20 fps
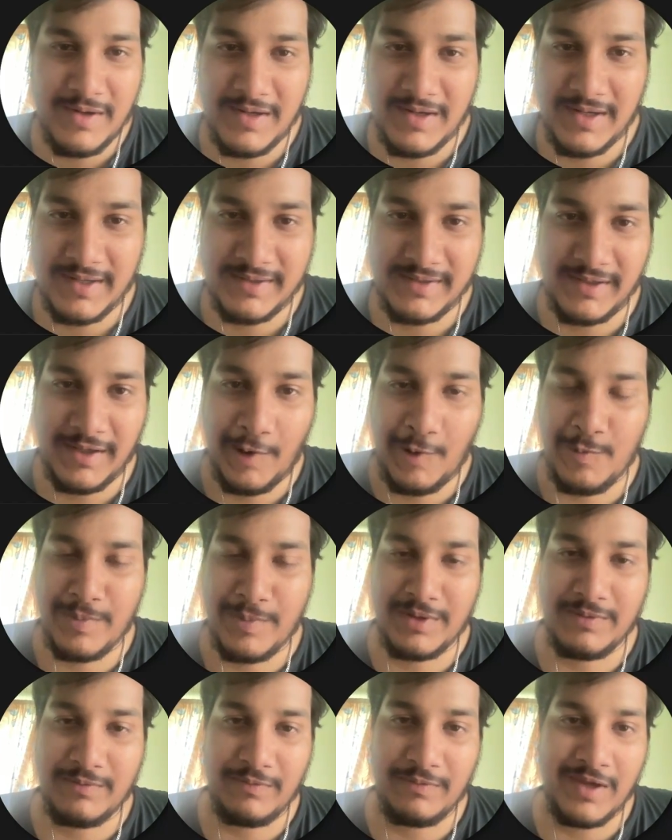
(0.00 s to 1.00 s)
let's see how
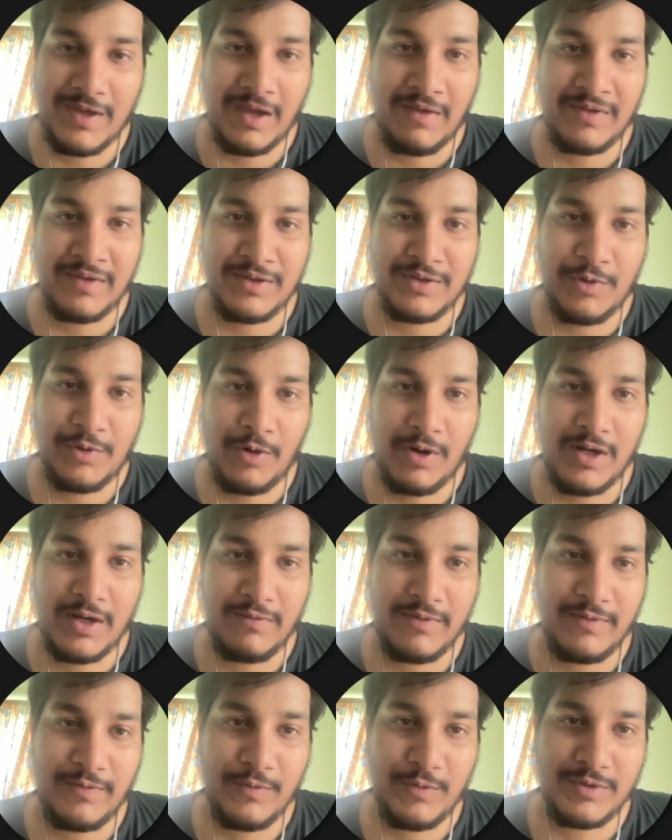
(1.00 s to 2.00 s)
many we have installed
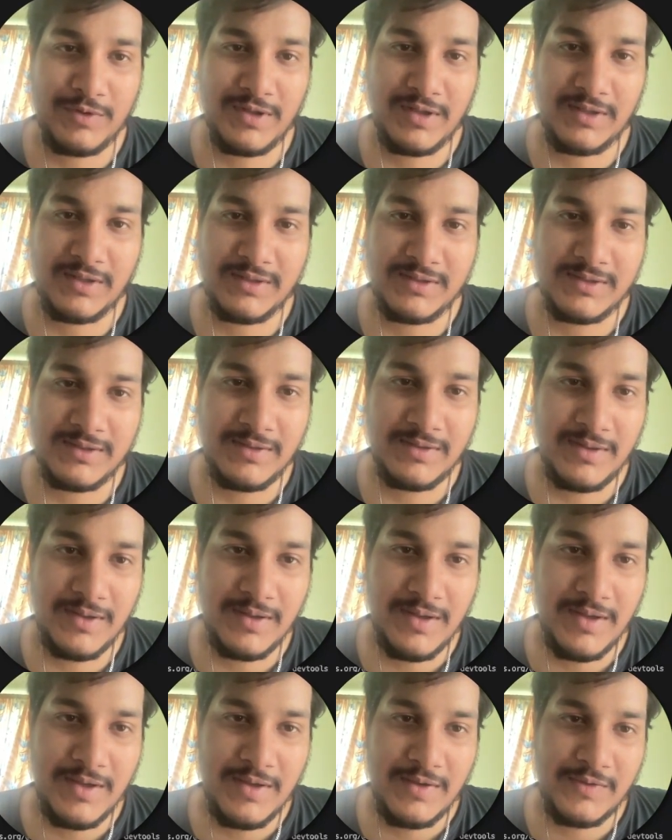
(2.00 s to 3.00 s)
our 4 things.
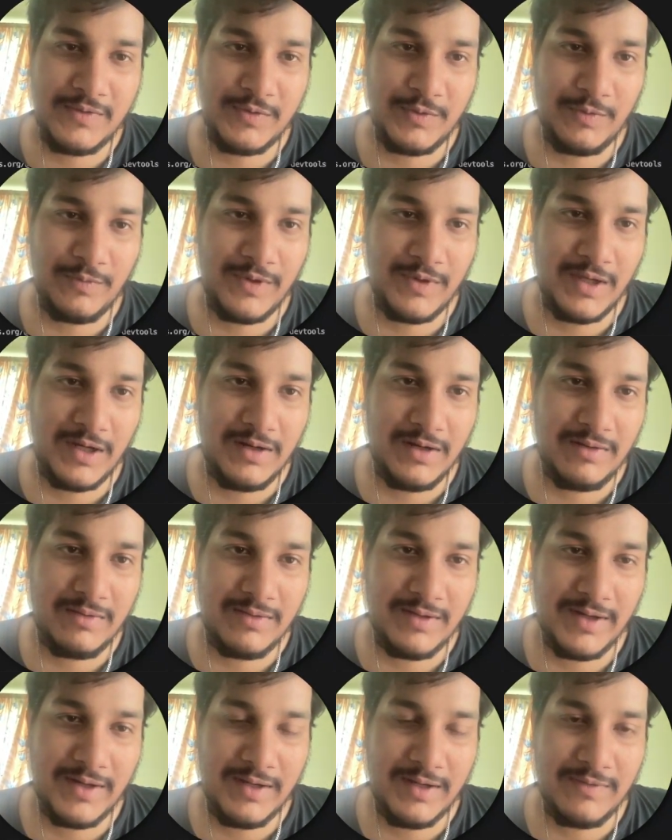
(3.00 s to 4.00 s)
So we are
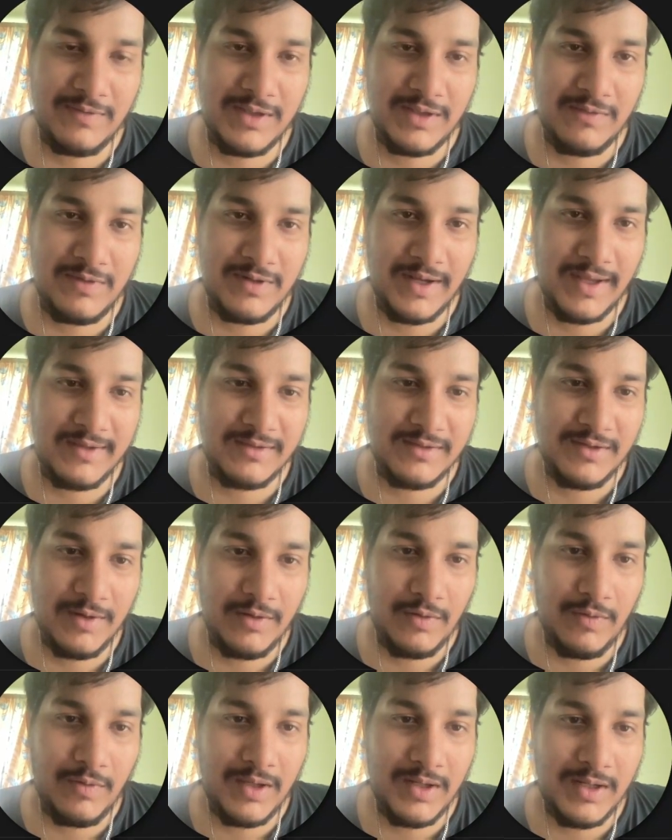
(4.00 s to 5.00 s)
ready with our
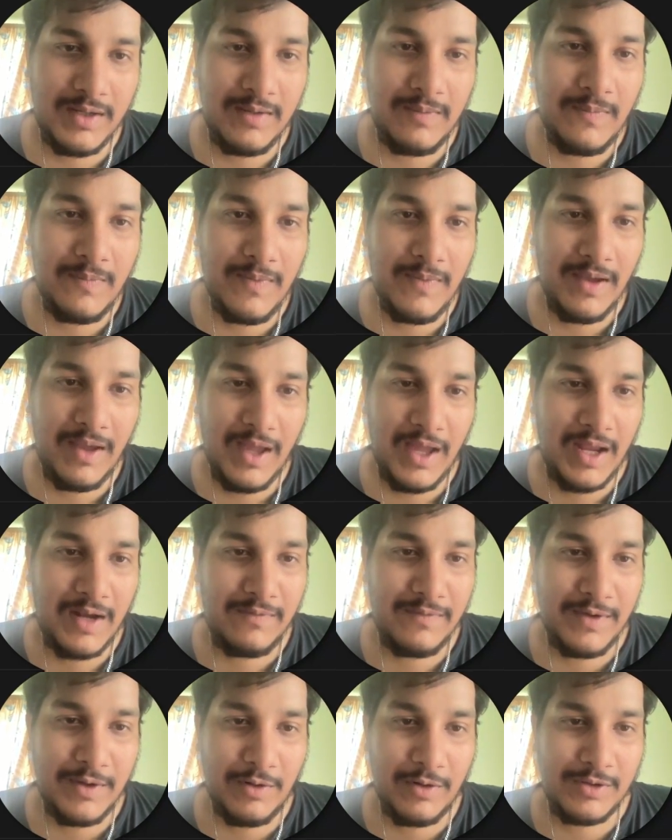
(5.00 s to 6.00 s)
TanStack query,
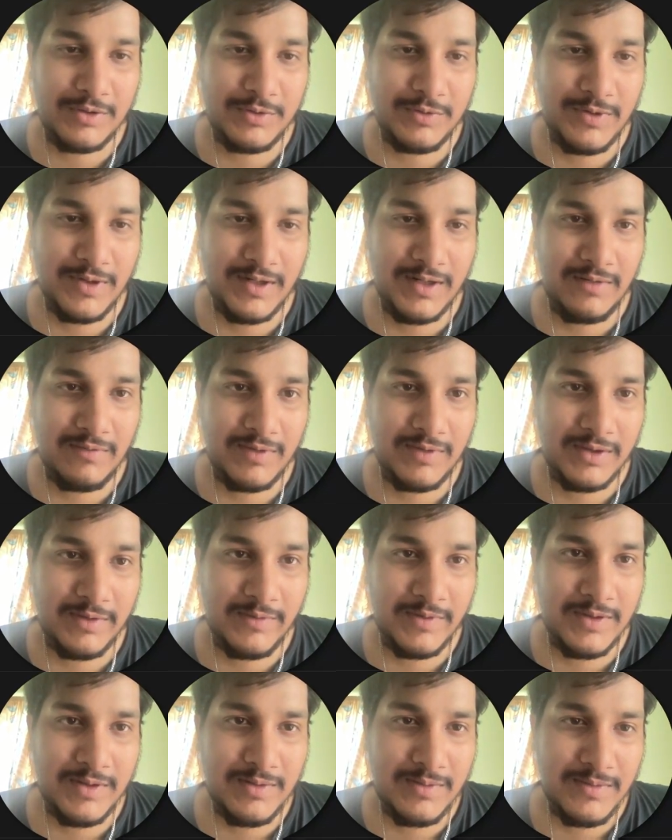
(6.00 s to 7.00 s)
and we are also ready with
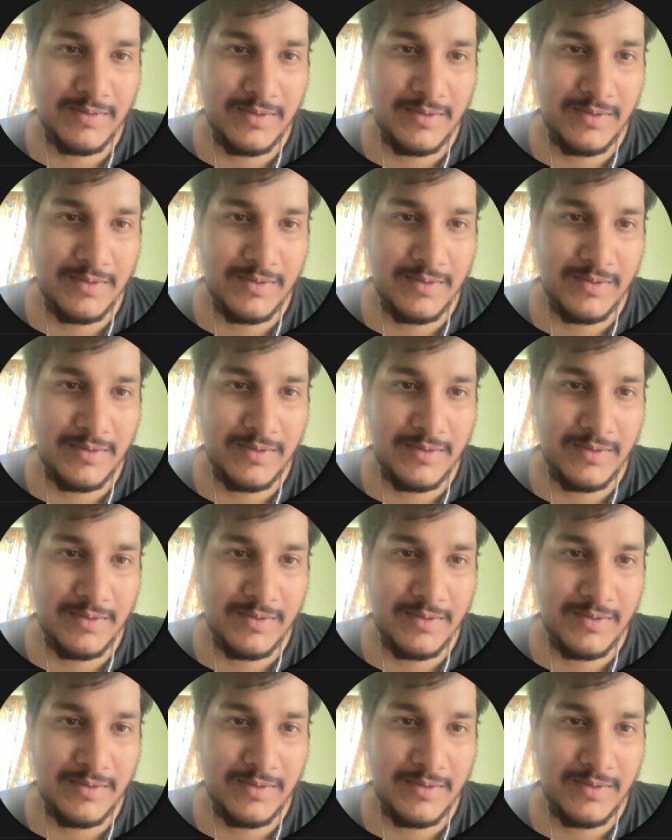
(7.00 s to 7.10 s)
our